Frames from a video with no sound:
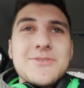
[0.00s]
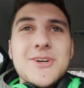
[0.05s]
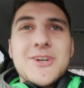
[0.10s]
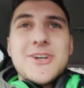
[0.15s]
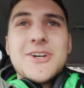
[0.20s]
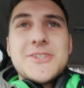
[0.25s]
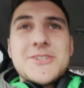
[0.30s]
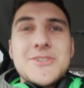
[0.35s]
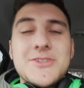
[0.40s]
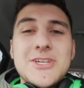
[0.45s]

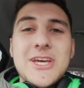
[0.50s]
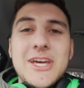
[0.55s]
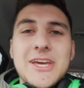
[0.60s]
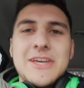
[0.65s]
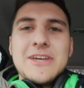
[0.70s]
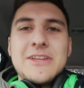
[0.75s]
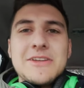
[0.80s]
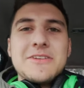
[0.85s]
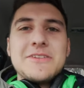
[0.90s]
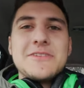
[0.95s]
forgot to
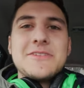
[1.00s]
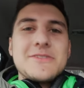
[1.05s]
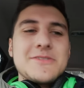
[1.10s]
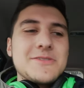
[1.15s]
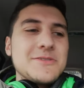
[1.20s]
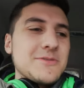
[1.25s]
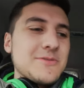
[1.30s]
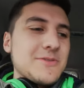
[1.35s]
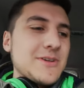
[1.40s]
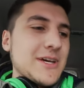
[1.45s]
check in,
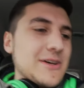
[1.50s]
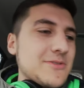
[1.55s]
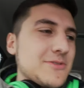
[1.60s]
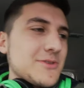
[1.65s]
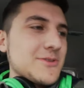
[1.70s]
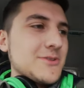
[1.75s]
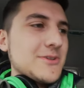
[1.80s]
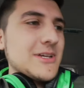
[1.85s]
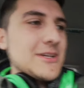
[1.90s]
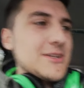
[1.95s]
so we have
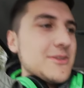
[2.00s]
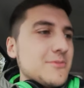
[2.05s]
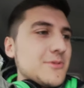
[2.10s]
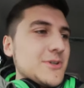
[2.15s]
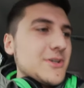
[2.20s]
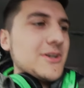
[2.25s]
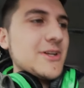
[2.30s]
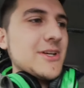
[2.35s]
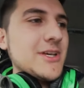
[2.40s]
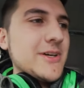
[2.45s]
to go there a little
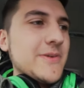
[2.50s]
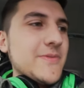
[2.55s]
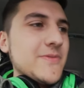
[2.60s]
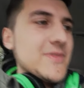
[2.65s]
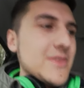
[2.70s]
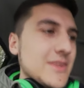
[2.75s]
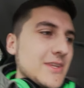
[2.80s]
bit earlier.